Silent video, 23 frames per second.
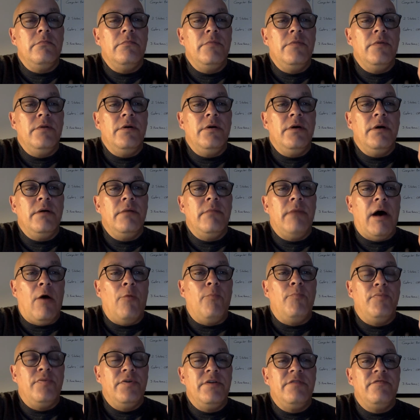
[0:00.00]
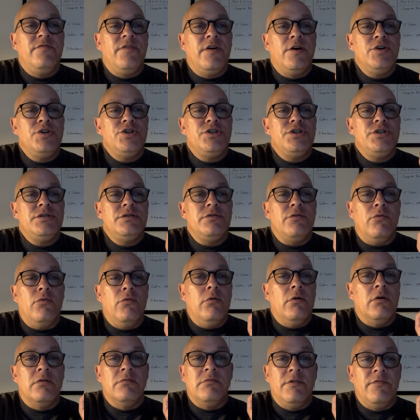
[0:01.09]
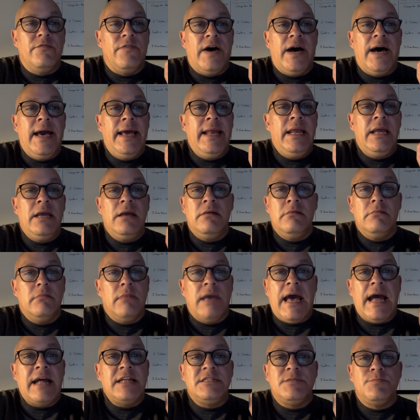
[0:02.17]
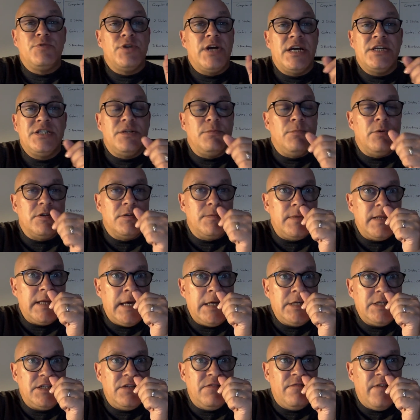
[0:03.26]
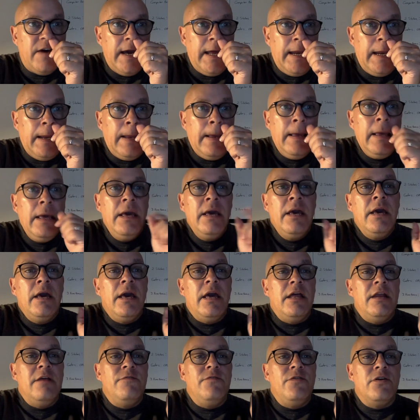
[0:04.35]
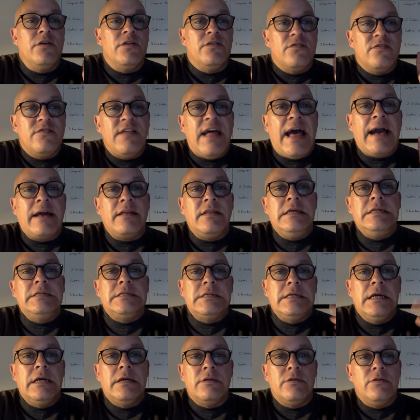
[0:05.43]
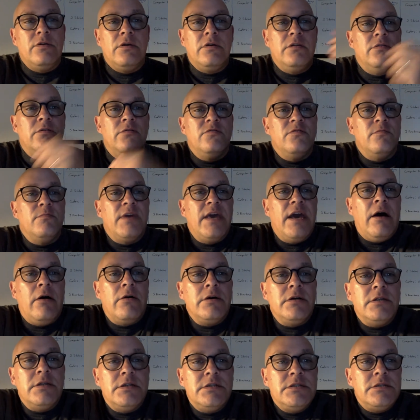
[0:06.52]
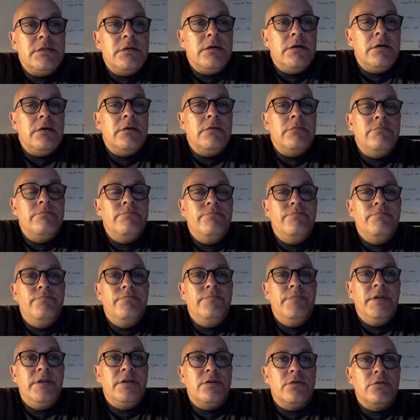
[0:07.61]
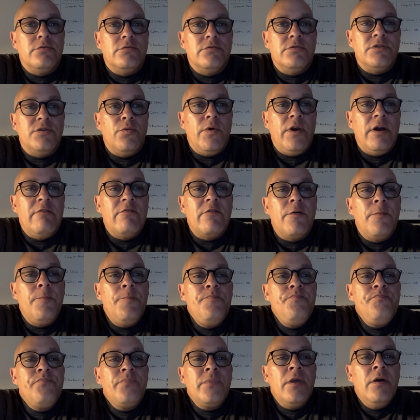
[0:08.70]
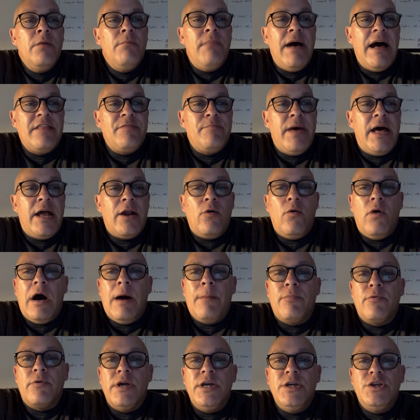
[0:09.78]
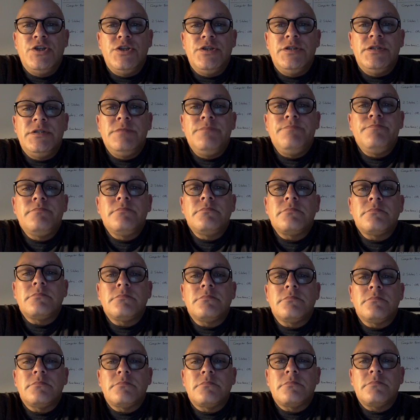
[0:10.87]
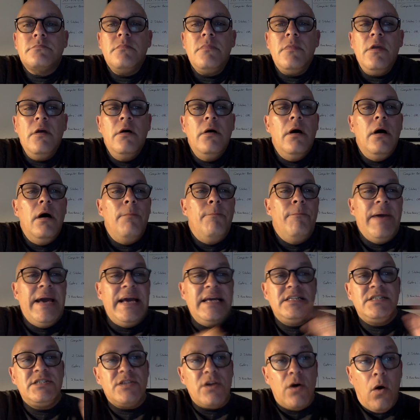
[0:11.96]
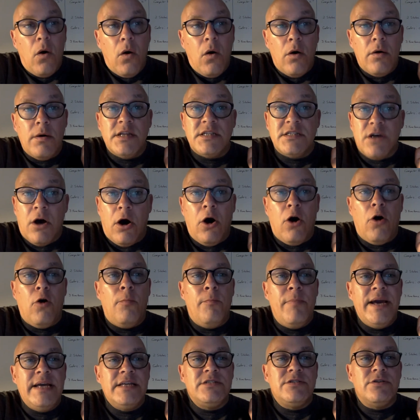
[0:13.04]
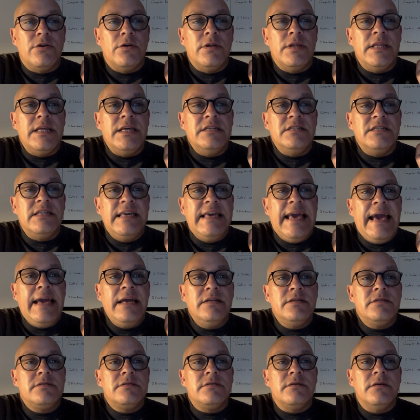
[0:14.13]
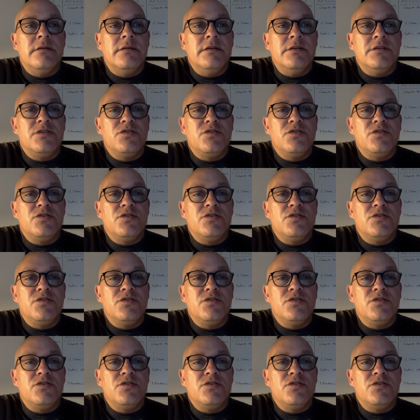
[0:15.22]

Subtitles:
the output functions, or dividing, add, subtraction, multiplication, dividing. And if you can stack these together, you can do some calculus, integrals or whatever. Mathematical operations. It's all based on these gates and these